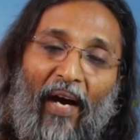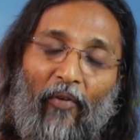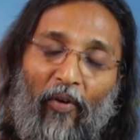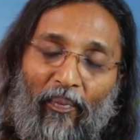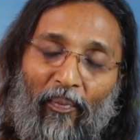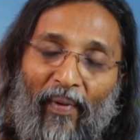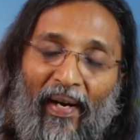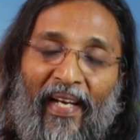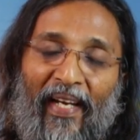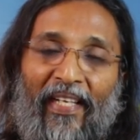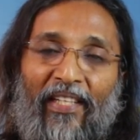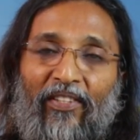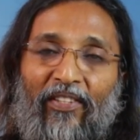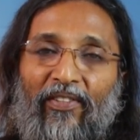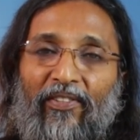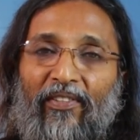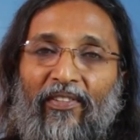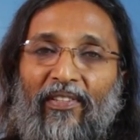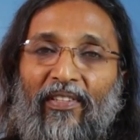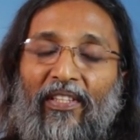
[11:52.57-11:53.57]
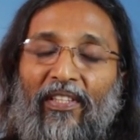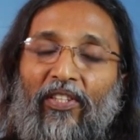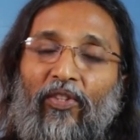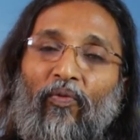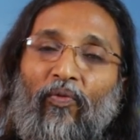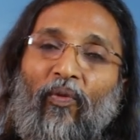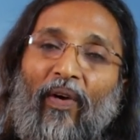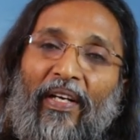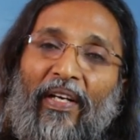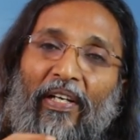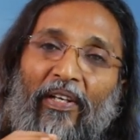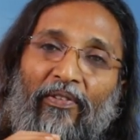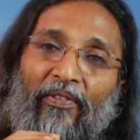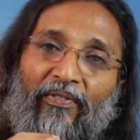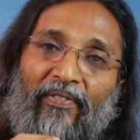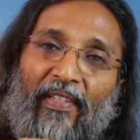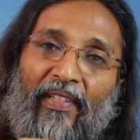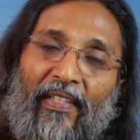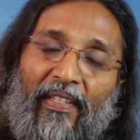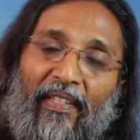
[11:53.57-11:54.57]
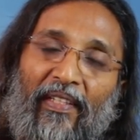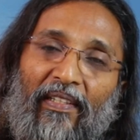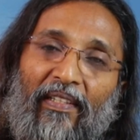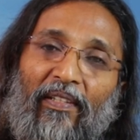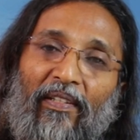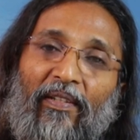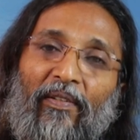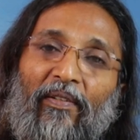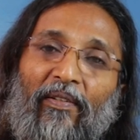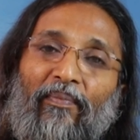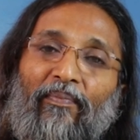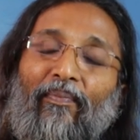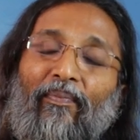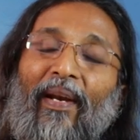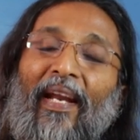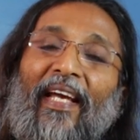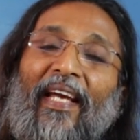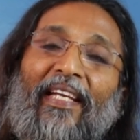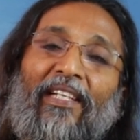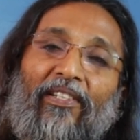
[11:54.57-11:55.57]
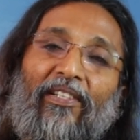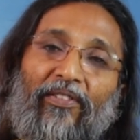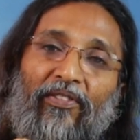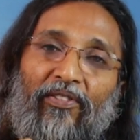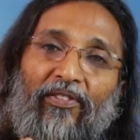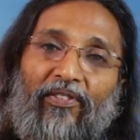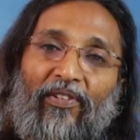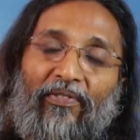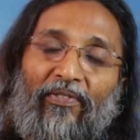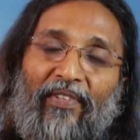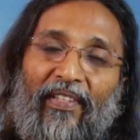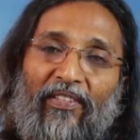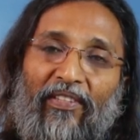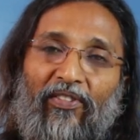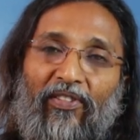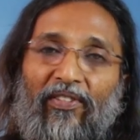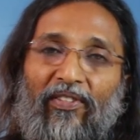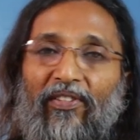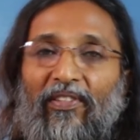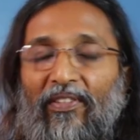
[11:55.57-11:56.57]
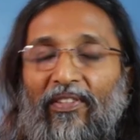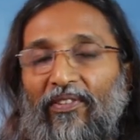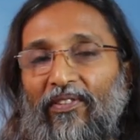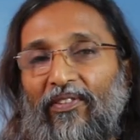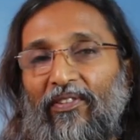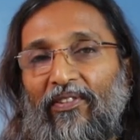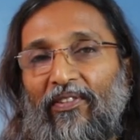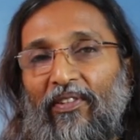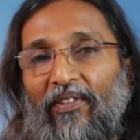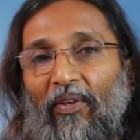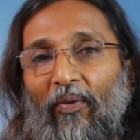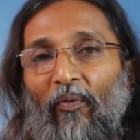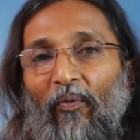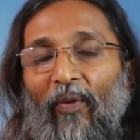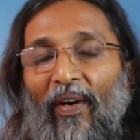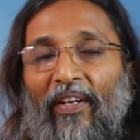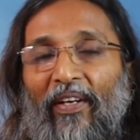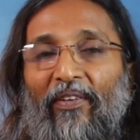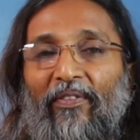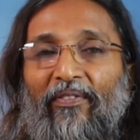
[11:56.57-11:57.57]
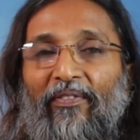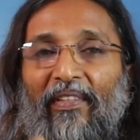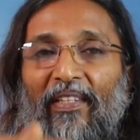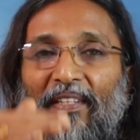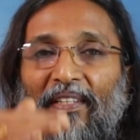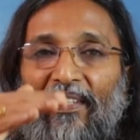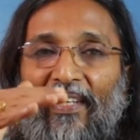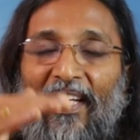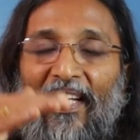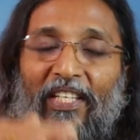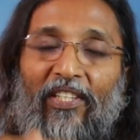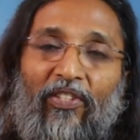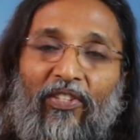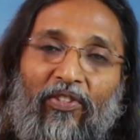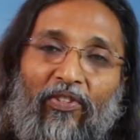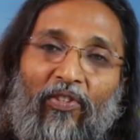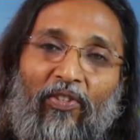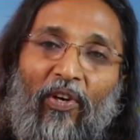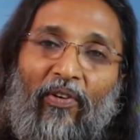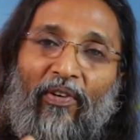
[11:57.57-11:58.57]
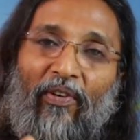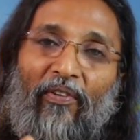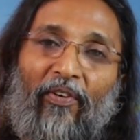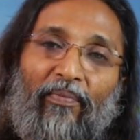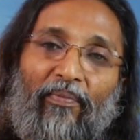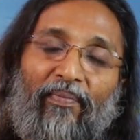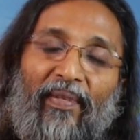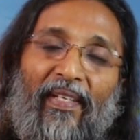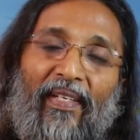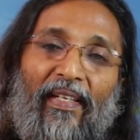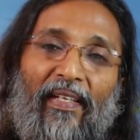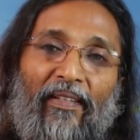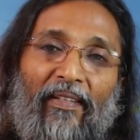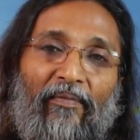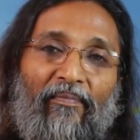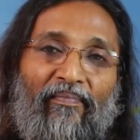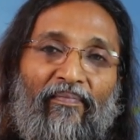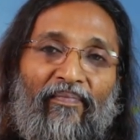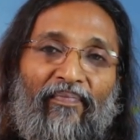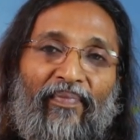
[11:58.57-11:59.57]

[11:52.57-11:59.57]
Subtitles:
Our mind is one of the planes of existence, one of the range of our being.